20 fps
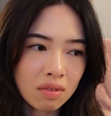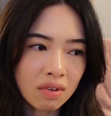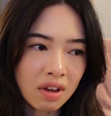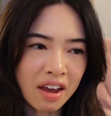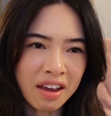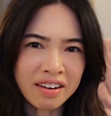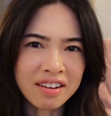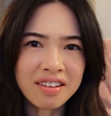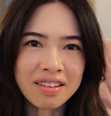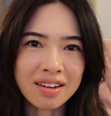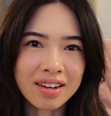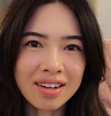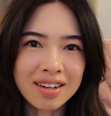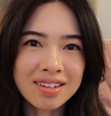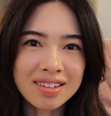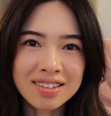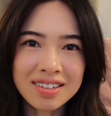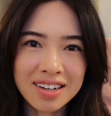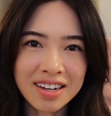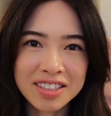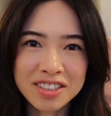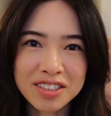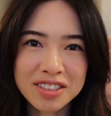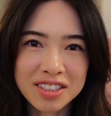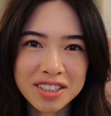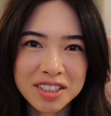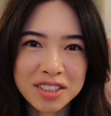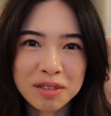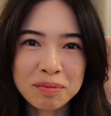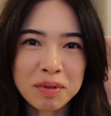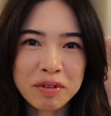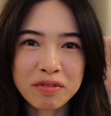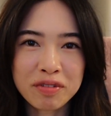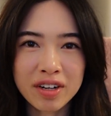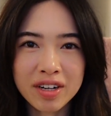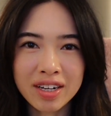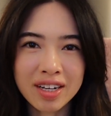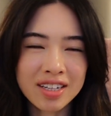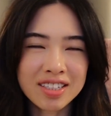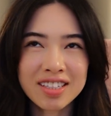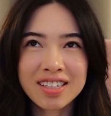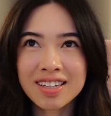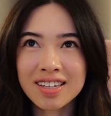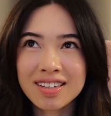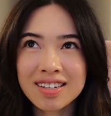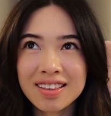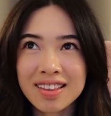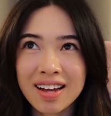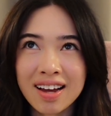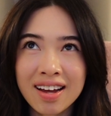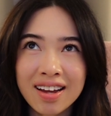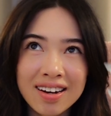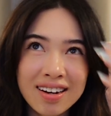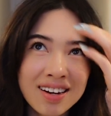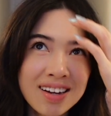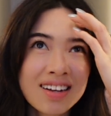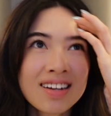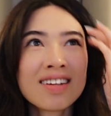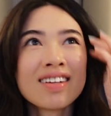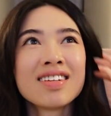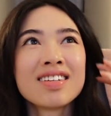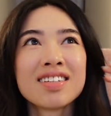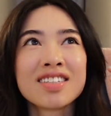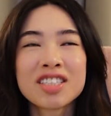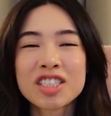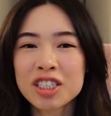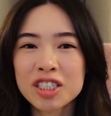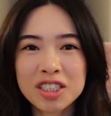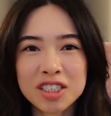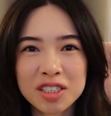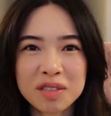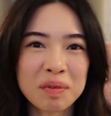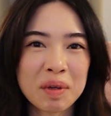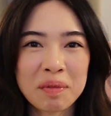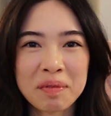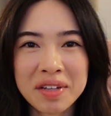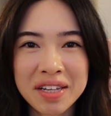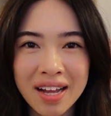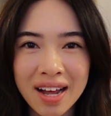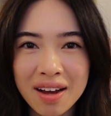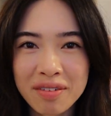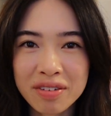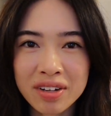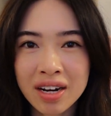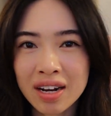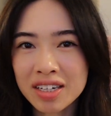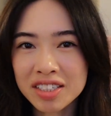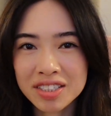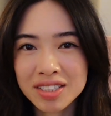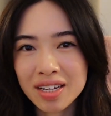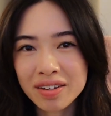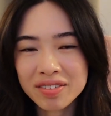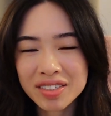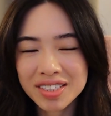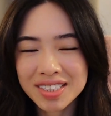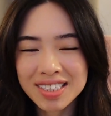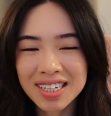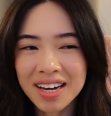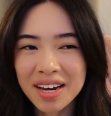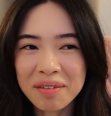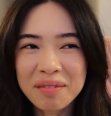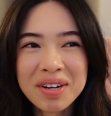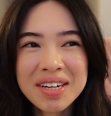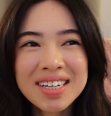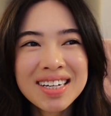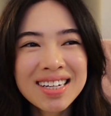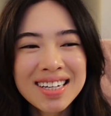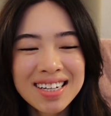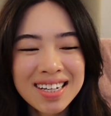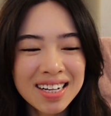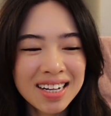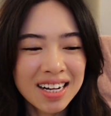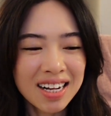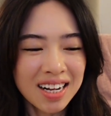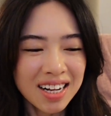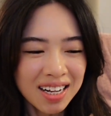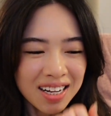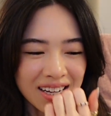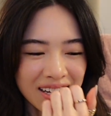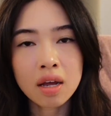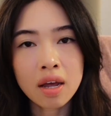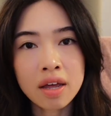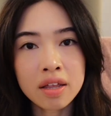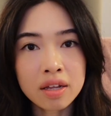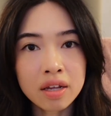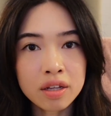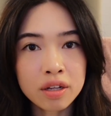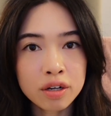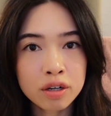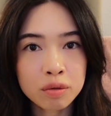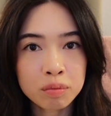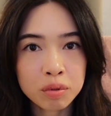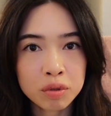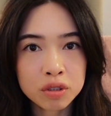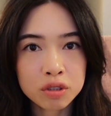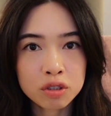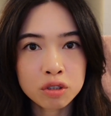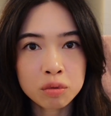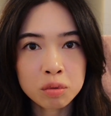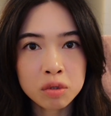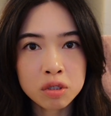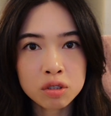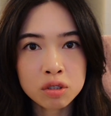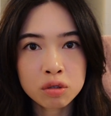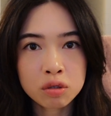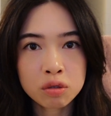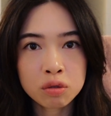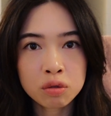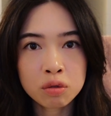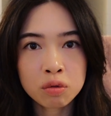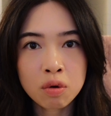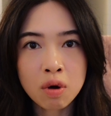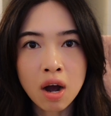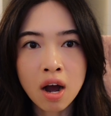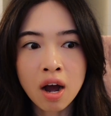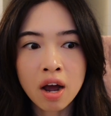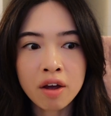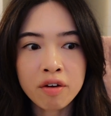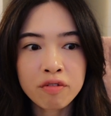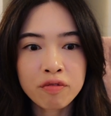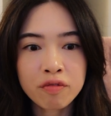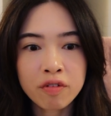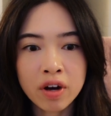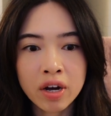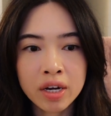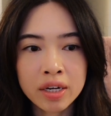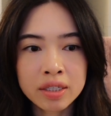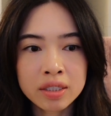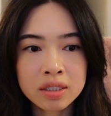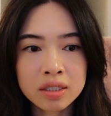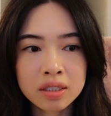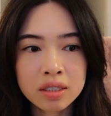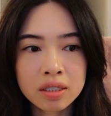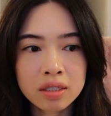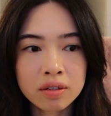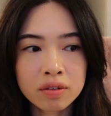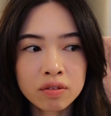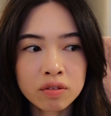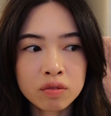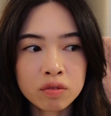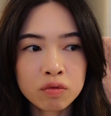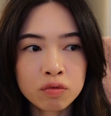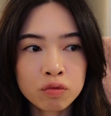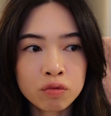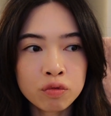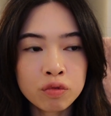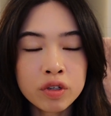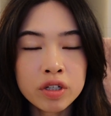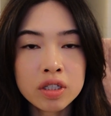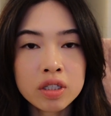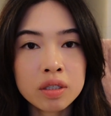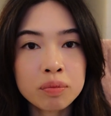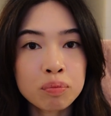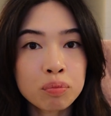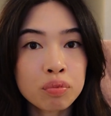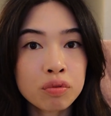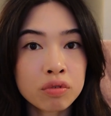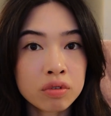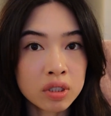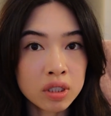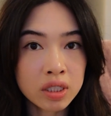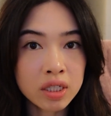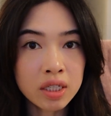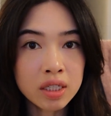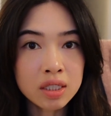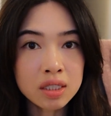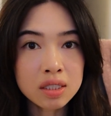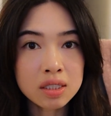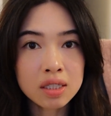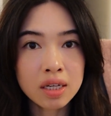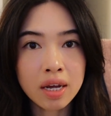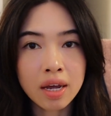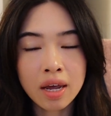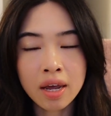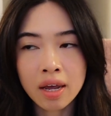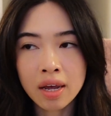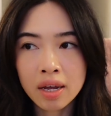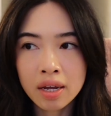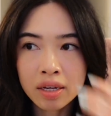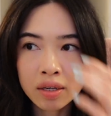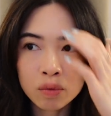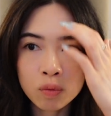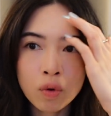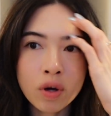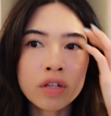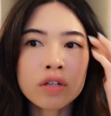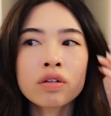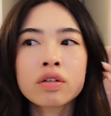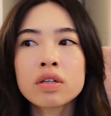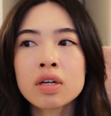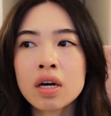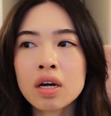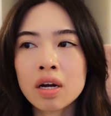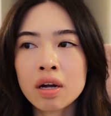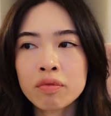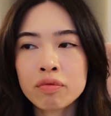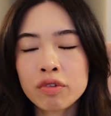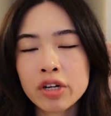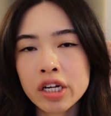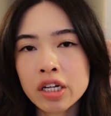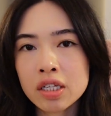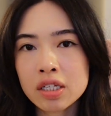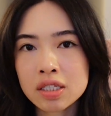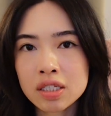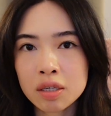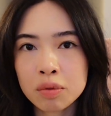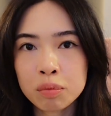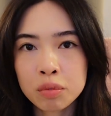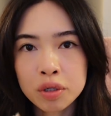anything. I just think she'd be funny. I think that she'd just make me laugh, and I'd just have a good time. And then there are booktubers who I find really brilliant, and whether or not I'm reading the same